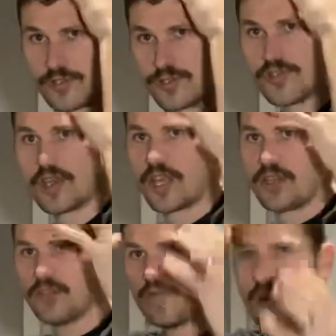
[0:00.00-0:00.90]
just gonna
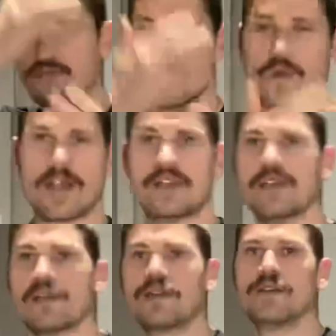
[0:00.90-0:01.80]
hit you everywhere
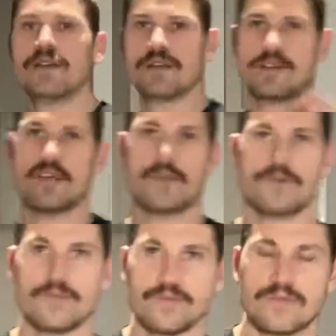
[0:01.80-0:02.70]
here.
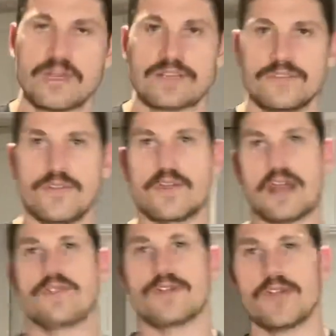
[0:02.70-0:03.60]
No, that's not
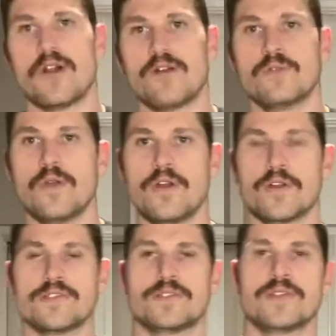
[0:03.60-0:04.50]
how the guard
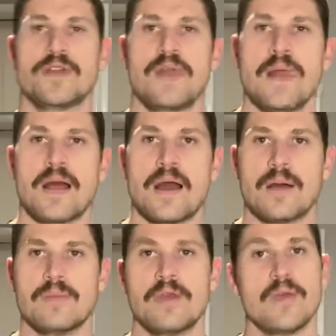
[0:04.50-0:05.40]
works.
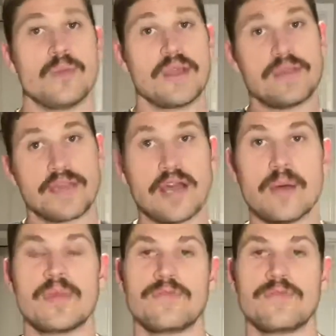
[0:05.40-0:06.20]
But in the coming